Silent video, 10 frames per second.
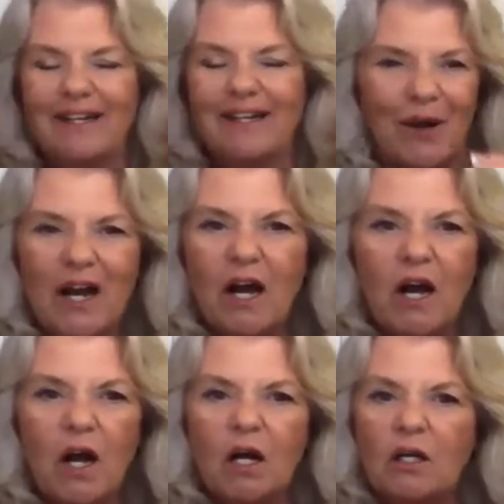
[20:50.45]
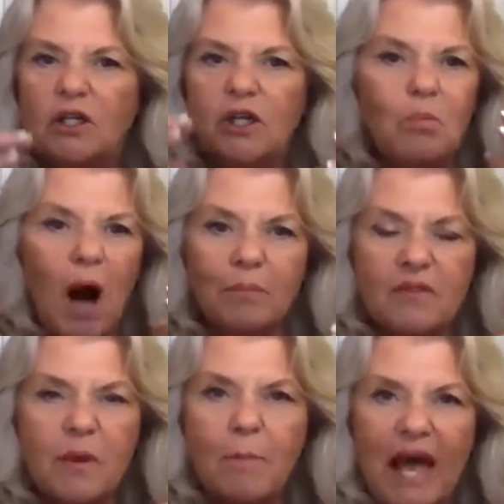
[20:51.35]
you know. Yeah. Your
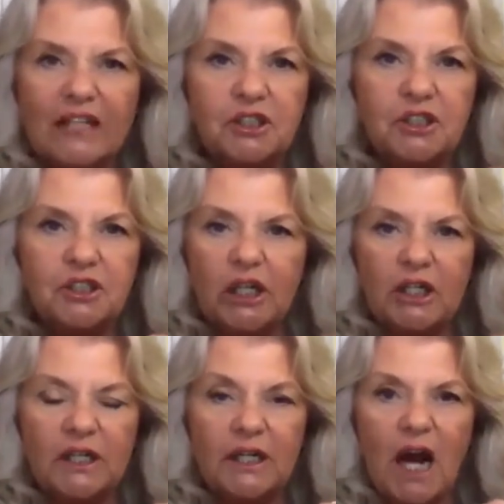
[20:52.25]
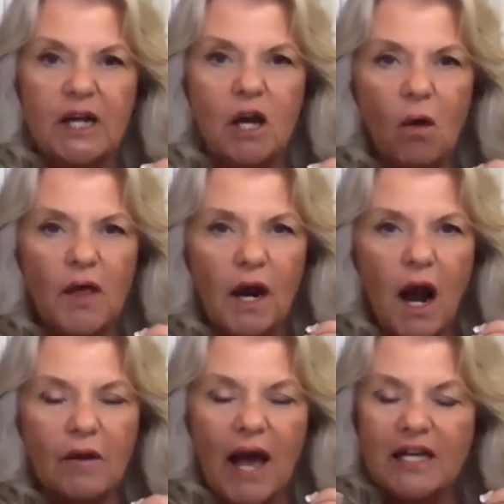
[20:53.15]
mom did the best she could. And I know
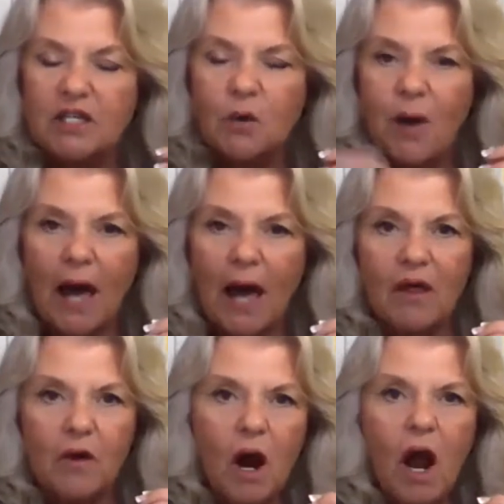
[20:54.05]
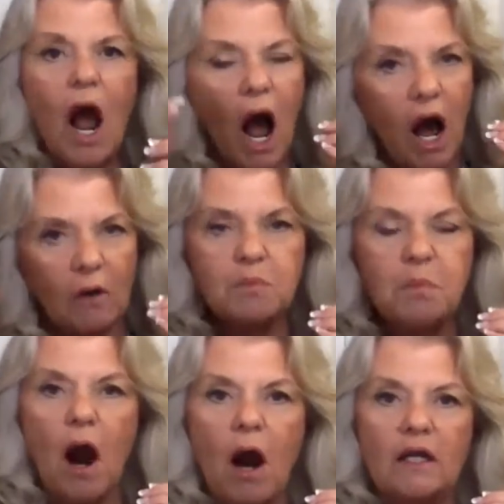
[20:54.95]
that I, as a grandmother, I
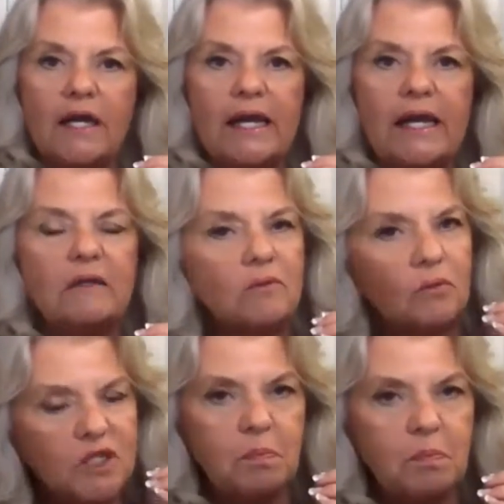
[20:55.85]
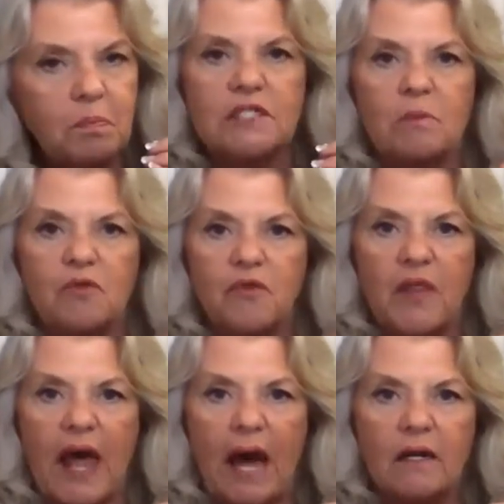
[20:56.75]
was partly responsible
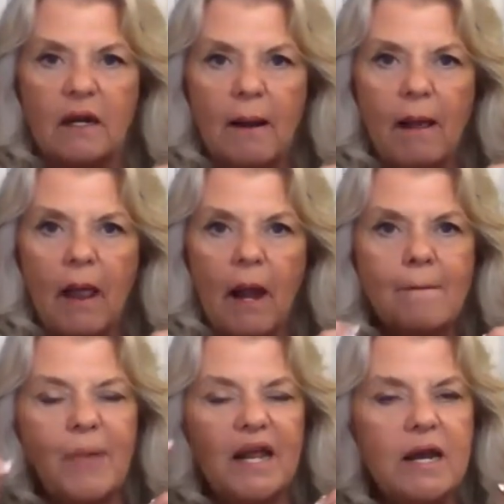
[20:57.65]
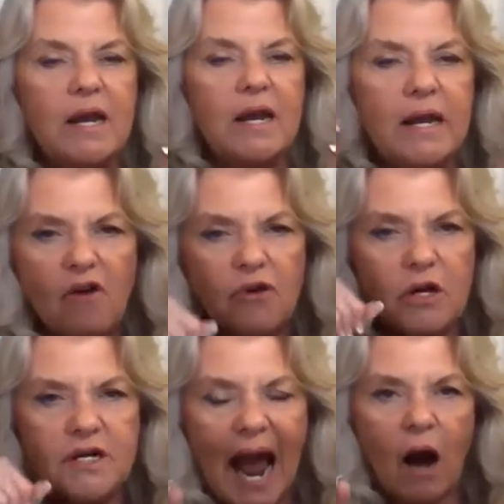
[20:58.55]
for that. But
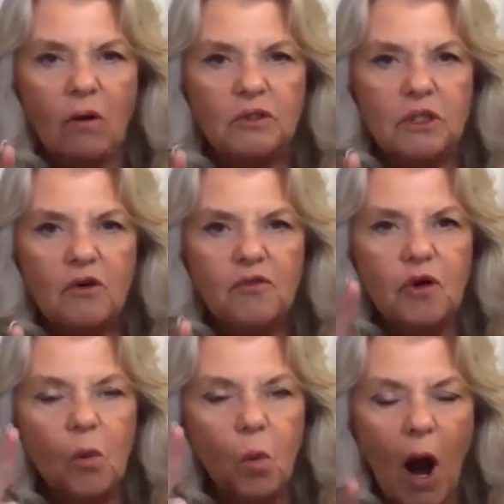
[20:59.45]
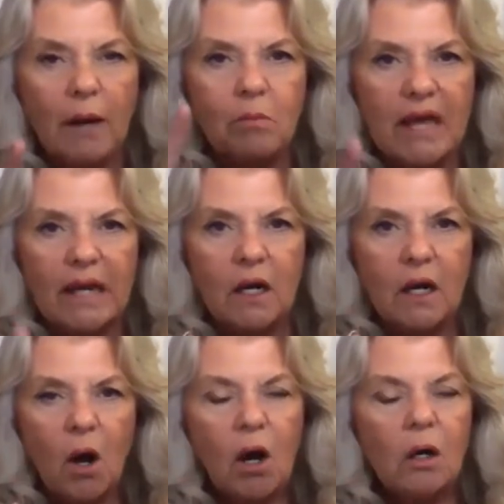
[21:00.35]
never doubt for one
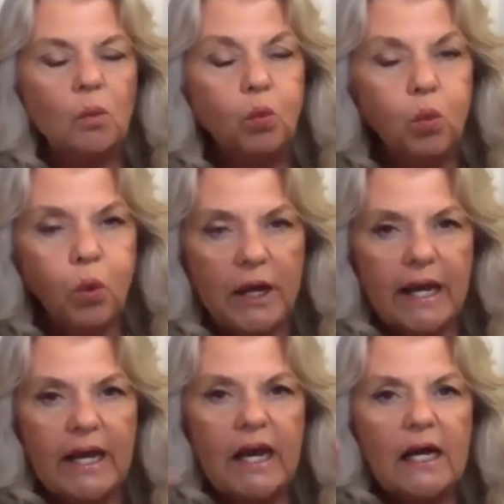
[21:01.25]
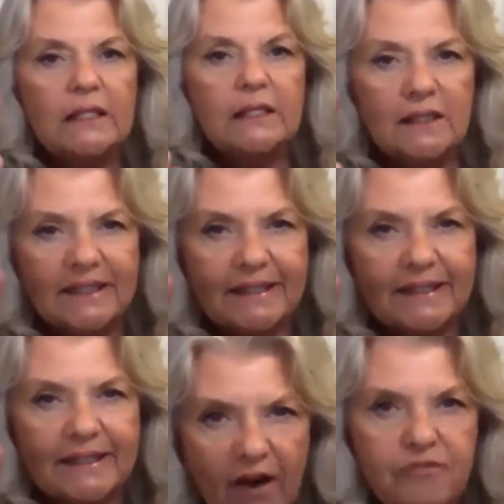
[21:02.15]
minute, we
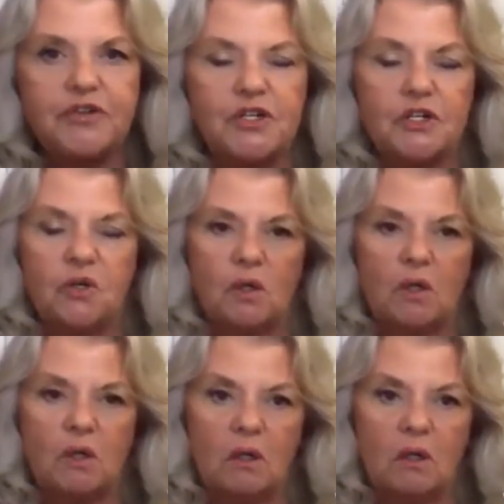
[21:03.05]
loved you